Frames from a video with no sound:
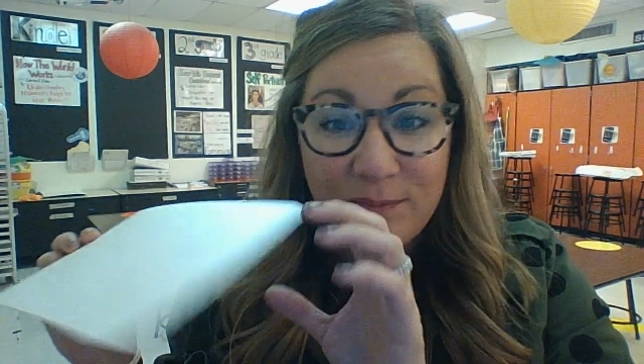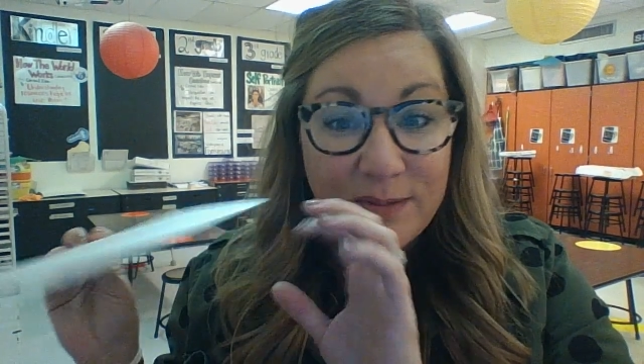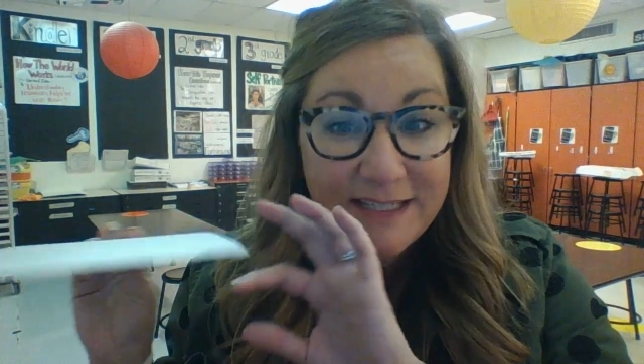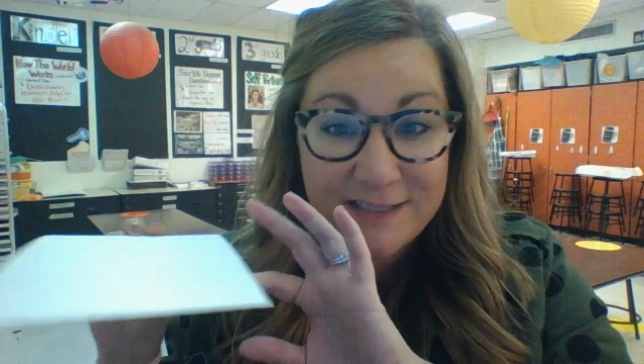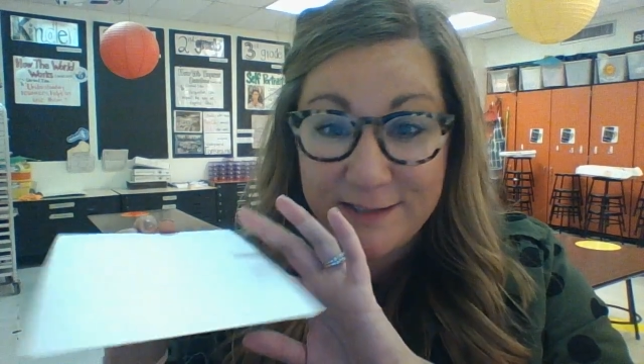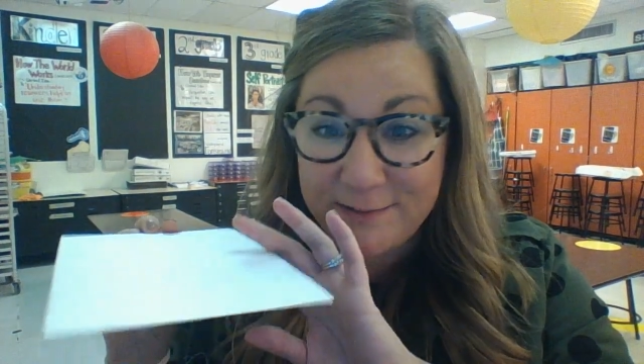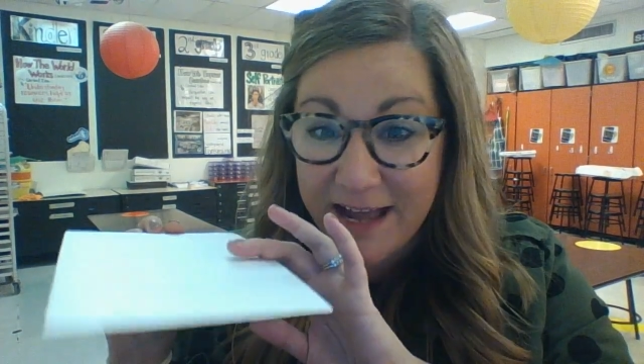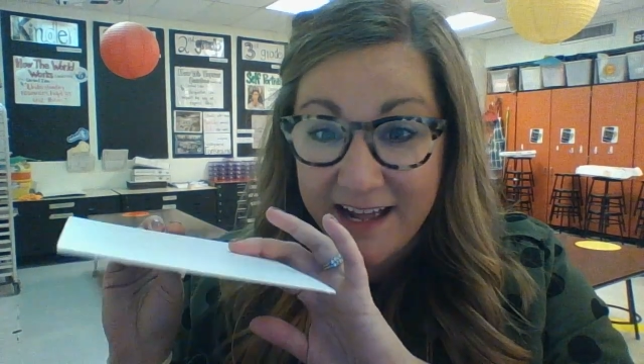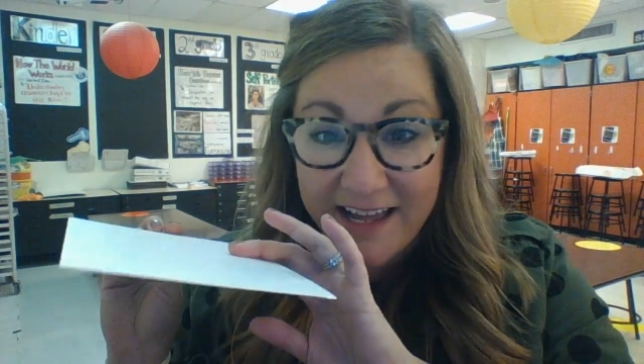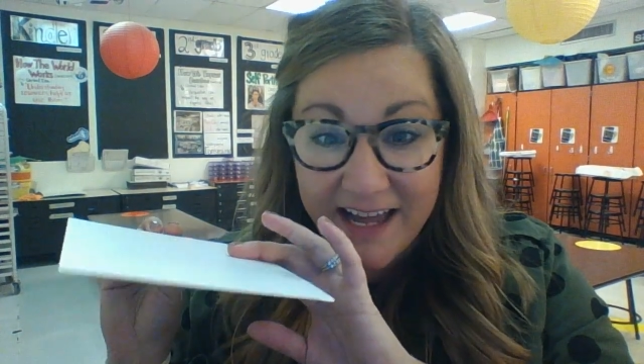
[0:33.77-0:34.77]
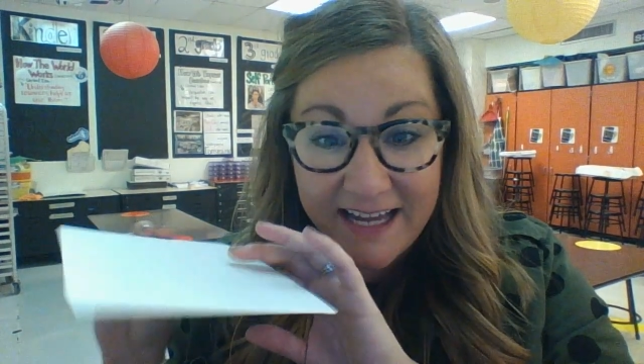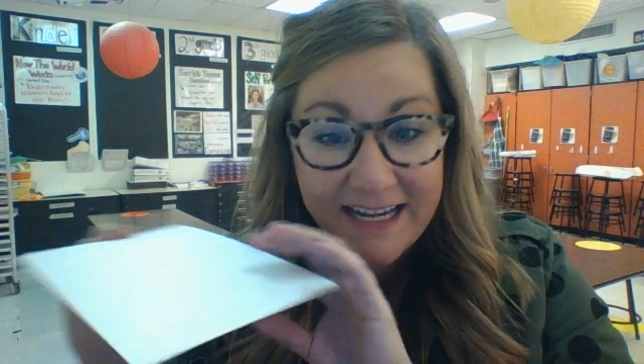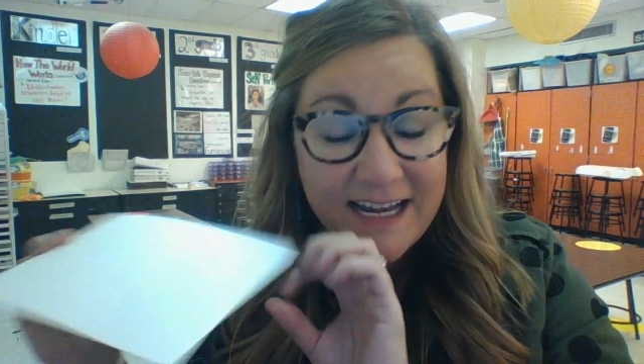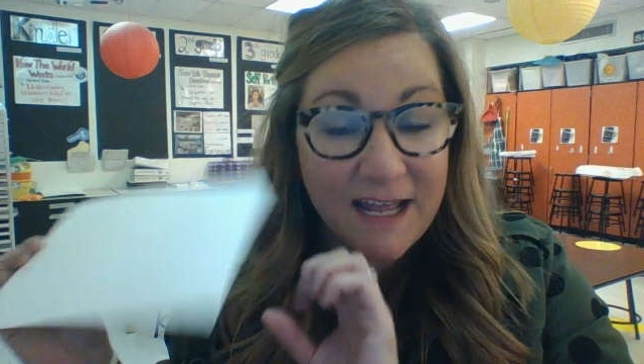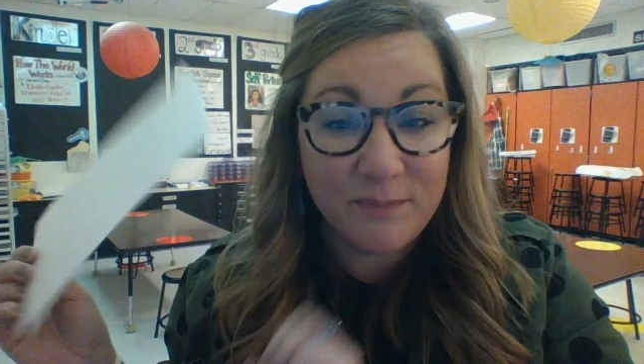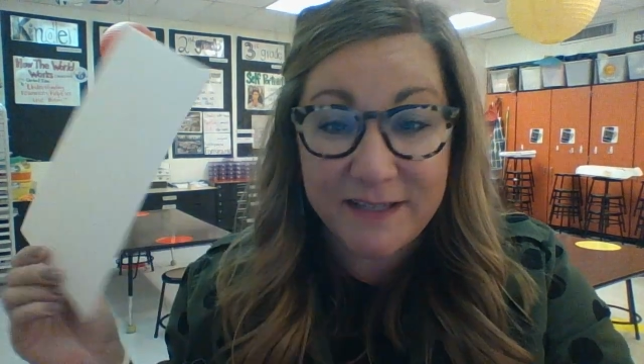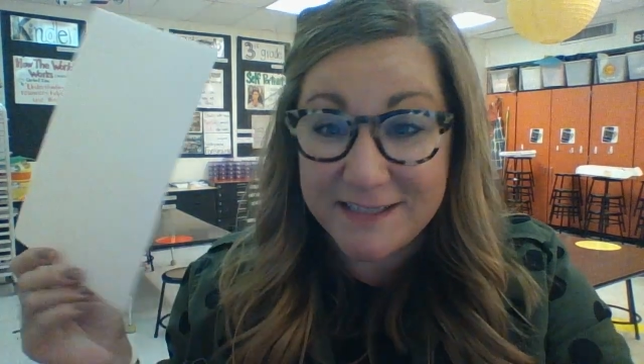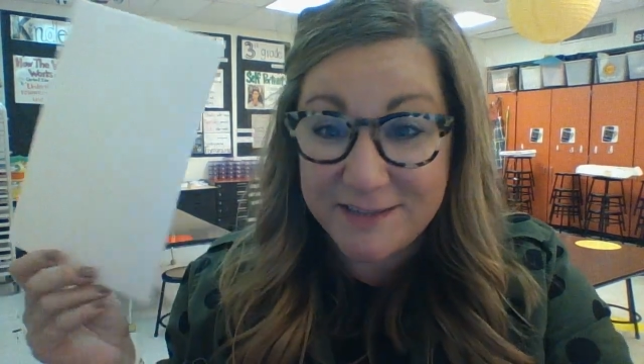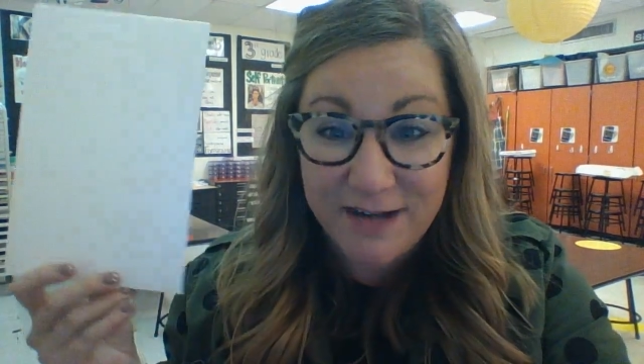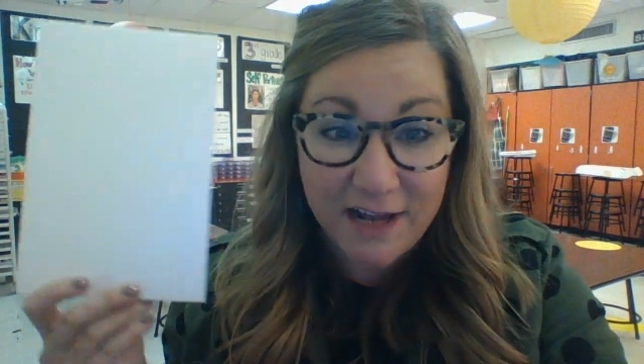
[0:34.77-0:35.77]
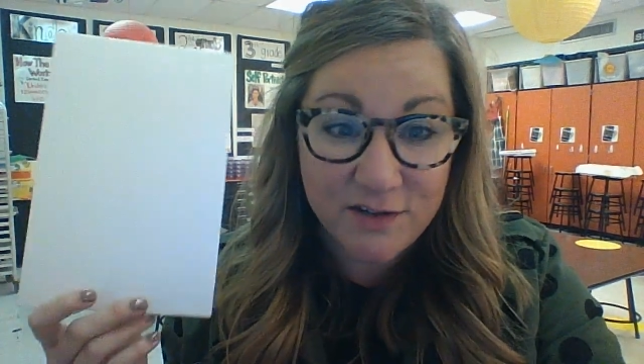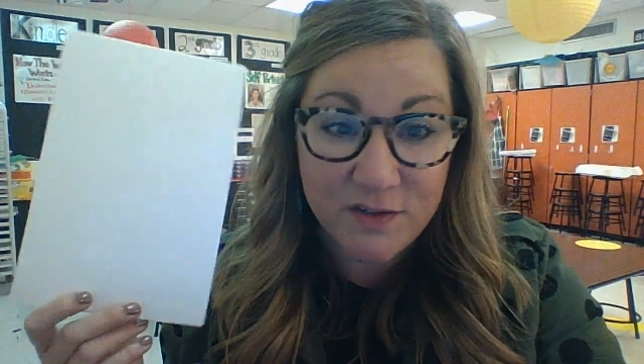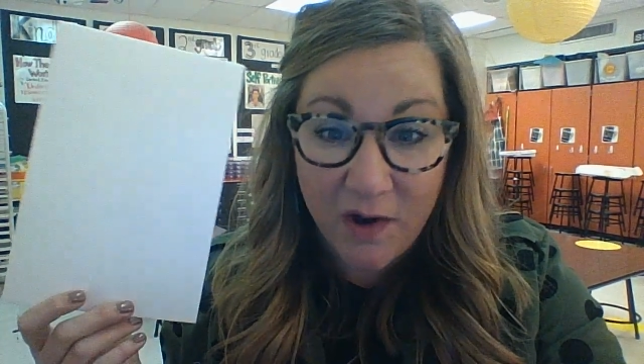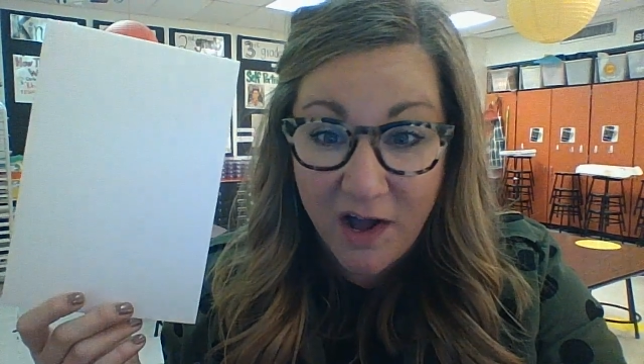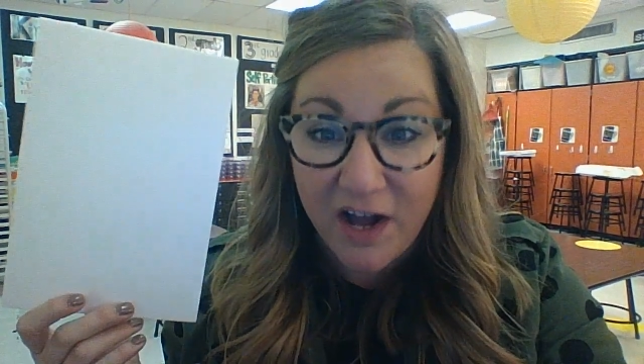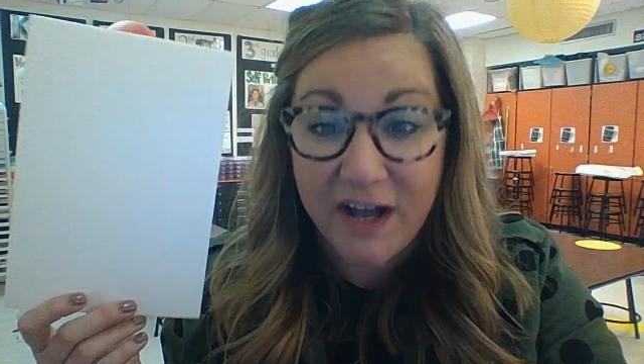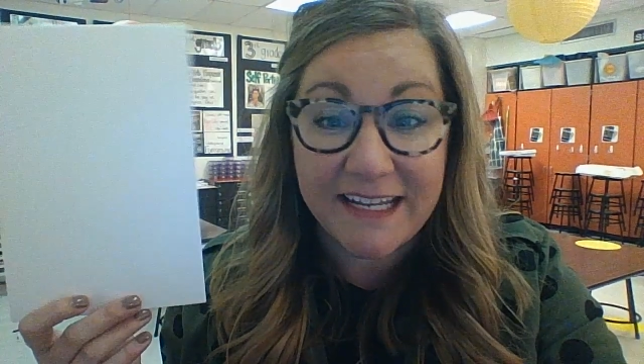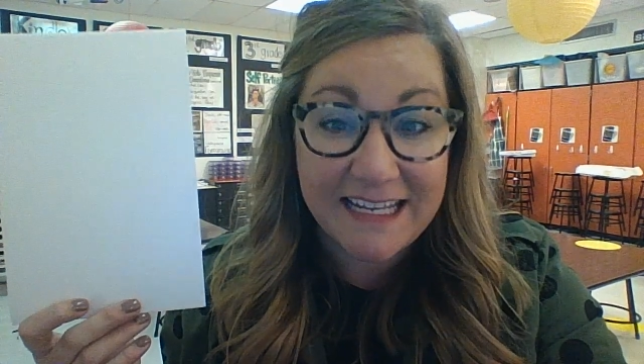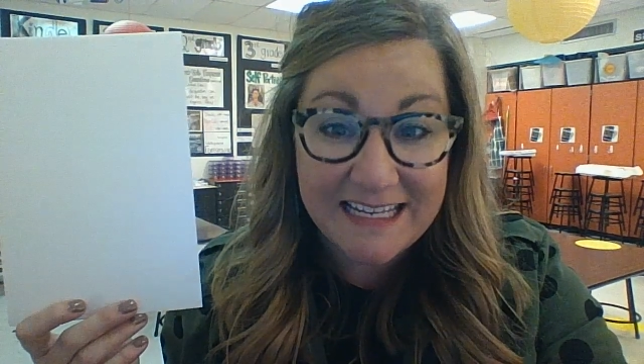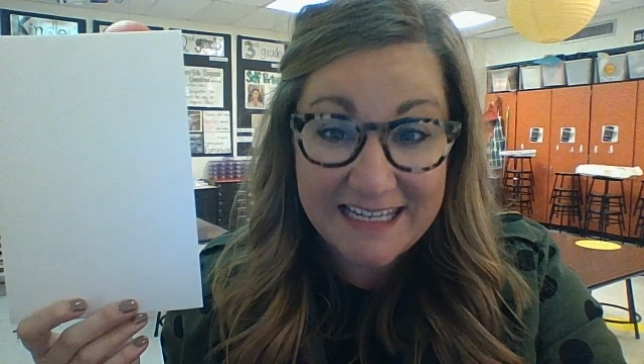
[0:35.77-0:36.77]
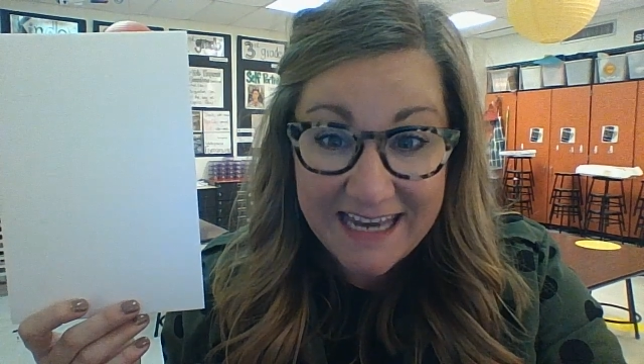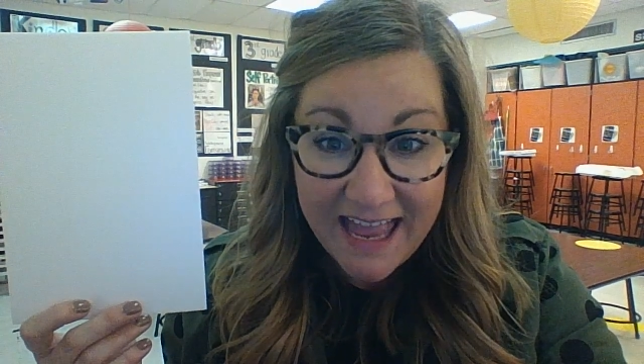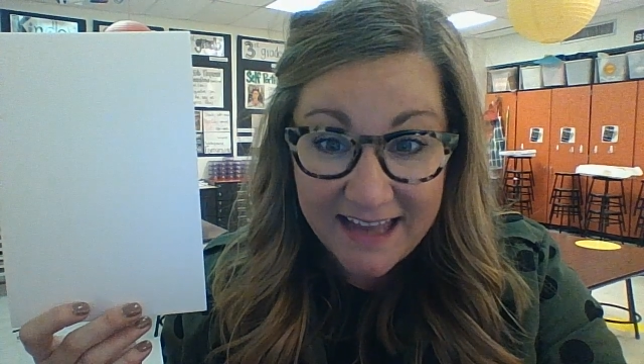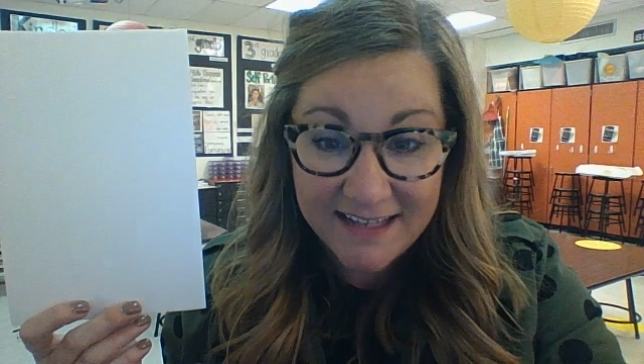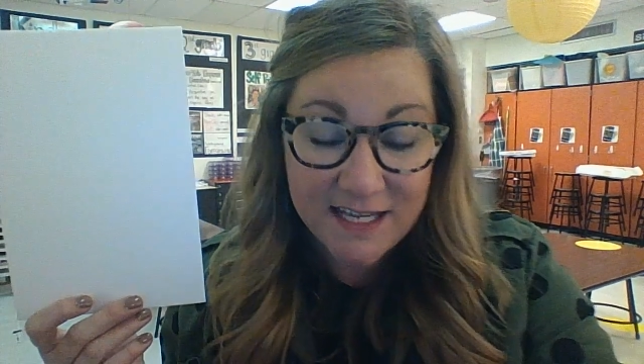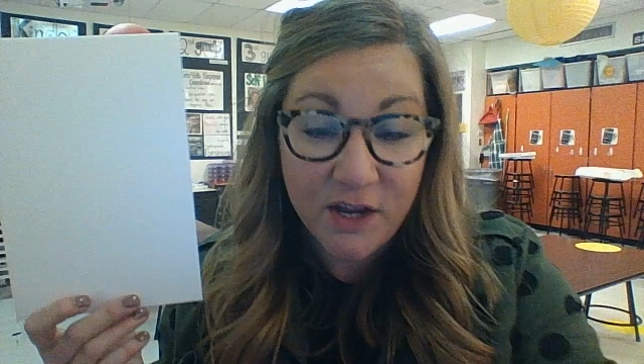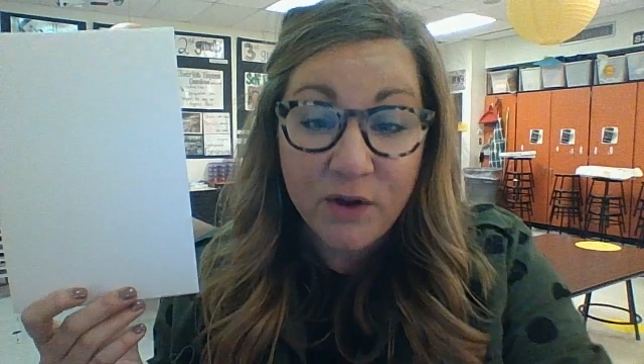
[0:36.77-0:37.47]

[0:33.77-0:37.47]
Please do not cut it. And please do not draw on it yet.